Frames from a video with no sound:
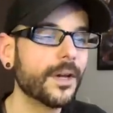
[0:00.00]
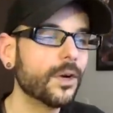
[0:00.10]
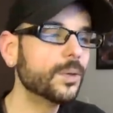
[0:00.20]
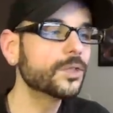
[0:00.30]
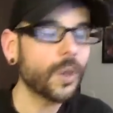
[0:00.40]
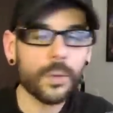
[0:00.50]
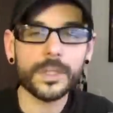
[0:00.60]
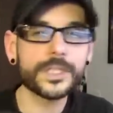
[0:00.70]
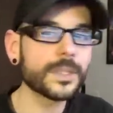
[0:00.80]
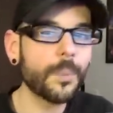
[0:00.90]
who
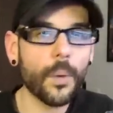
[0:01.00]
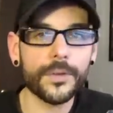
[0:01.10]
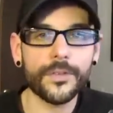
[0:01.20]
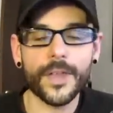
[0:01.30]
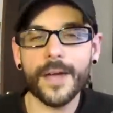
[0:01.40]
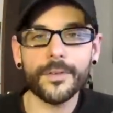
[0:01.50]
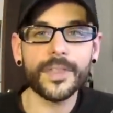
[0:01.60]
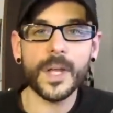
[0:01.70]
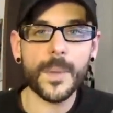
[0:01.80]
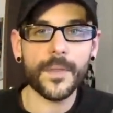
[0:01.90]
totally supports
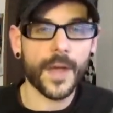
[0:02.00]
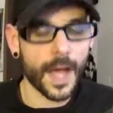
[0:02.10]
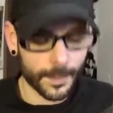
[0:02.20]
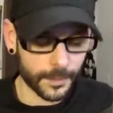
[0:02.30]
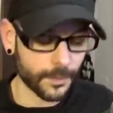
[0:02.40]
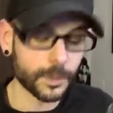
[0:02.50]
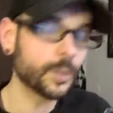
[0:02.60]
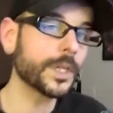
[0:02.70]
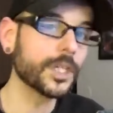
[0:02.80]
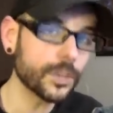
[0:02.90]
everything about the hobby, from
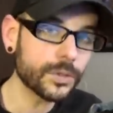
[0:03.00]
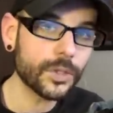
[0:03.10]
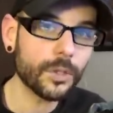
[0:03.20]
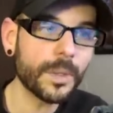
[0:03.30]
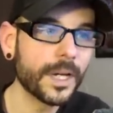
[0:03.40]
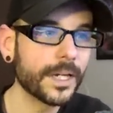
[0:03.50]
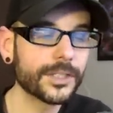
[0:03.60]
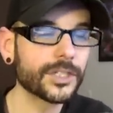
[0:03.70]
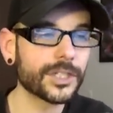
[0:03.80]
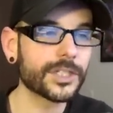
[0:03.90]
doing YouTube
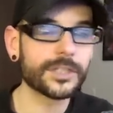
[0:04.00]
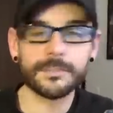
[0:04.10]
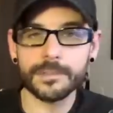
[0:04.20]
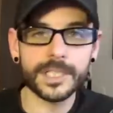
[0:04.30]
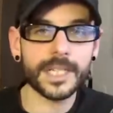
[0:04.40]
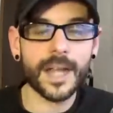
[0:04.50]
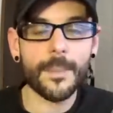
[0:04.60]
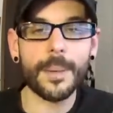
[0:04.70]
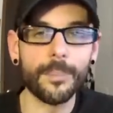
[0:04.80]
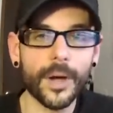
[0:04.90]
to just sitting
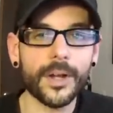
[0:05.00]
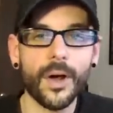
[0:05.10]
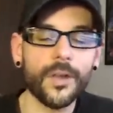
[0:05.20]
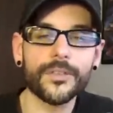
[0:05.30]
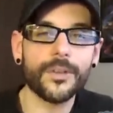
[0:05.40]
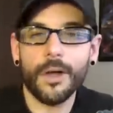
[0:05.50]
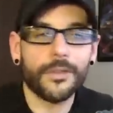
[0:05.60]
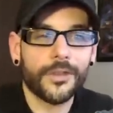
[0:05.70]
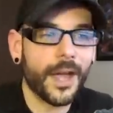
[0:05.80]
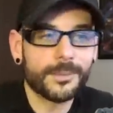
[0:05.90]
on my butt all, all
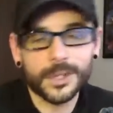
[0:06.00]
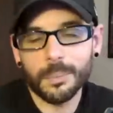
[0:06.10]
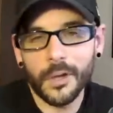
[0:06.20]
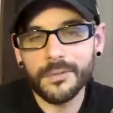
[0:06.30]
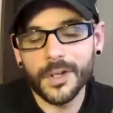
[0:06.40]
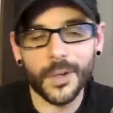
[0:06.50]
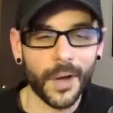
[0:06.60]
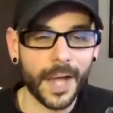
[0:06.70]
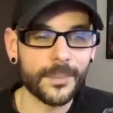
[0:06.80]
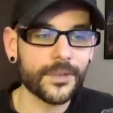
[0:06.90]
the time just playing video
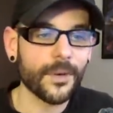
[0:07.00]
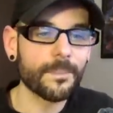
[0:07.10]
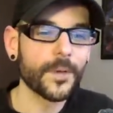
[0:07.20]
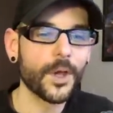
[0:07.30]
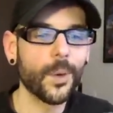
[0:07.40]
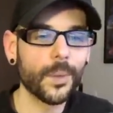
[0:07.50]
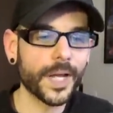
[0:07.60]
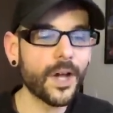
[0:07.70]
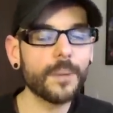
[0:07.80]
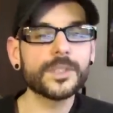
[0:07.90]
games. So when
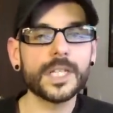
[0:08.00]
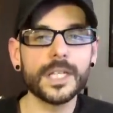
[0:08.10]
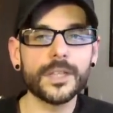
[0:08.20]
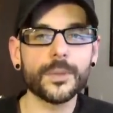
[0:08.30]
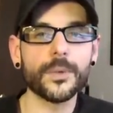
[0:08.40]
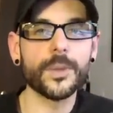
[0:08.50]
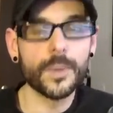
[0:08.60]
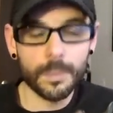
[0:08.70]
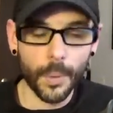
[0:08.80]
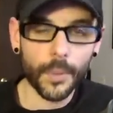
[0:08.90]
it comes to E3,
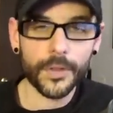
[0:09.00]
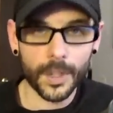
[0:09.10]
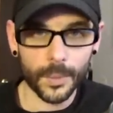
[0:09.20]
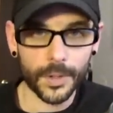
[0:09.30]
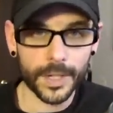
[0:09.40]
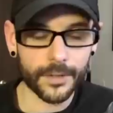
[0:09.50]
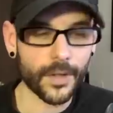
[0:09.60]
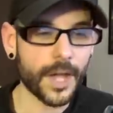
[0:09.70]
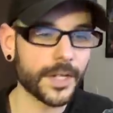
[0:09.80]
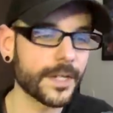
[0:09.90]
we both get really
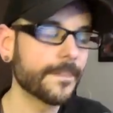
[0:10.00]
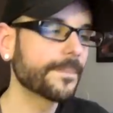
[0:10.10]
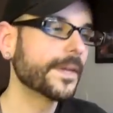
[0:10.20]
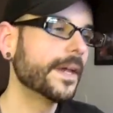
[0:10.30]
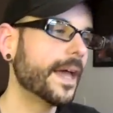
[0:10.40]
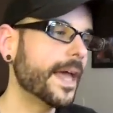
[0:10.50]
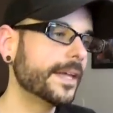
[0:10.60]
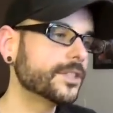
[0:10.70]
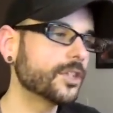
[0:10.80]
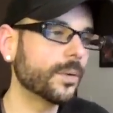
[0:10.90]
excited.
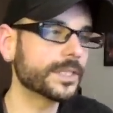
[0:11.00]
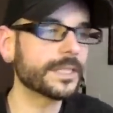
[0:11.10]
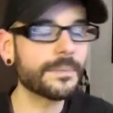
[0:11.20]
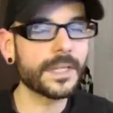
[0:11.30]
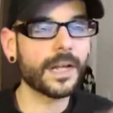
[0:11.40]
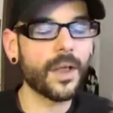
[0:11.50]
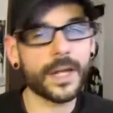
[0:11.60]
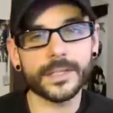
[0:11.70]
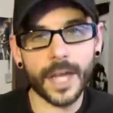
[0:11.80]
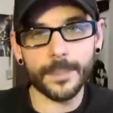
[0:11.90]
And so it's something that a
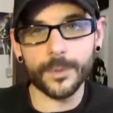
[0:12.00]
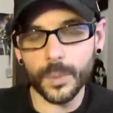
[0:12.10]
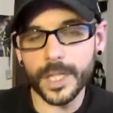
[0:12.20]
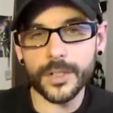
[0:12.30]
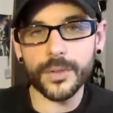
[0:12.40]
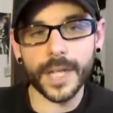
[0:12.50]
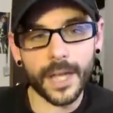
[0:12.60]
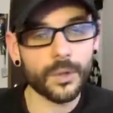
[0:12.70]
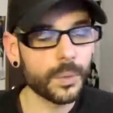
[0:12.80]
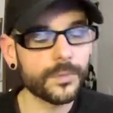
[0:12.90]
lot of times we can do
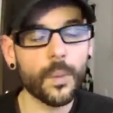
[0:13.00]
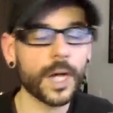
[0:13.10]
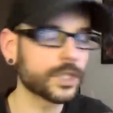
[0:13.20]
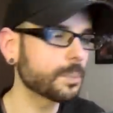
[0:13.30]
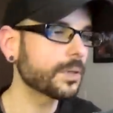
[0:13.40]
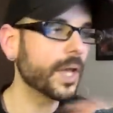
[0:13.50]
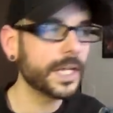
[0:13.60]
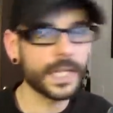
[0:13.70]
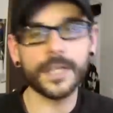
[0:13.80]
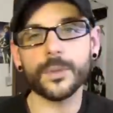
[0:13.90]
together. We've watched
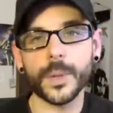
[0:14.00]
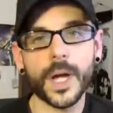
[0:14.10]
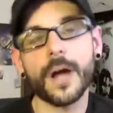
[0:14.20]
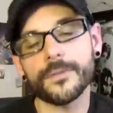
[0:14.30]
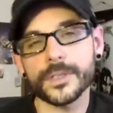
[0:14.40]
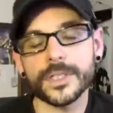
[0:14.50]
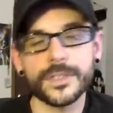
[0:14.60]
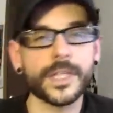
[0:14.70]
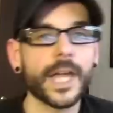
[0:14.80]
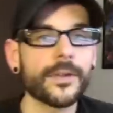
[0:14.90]
plenty E3
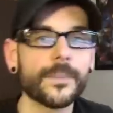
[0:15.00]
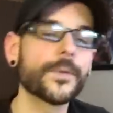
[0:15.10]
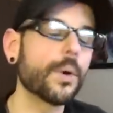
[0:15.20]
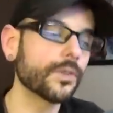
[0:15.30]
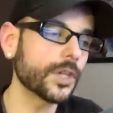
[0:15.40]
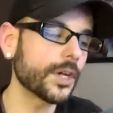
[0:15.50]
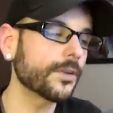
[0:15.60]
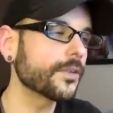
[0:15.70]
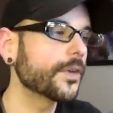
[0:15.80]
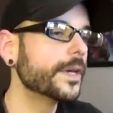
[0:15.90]
conferences together over the
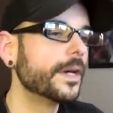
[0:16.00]
years.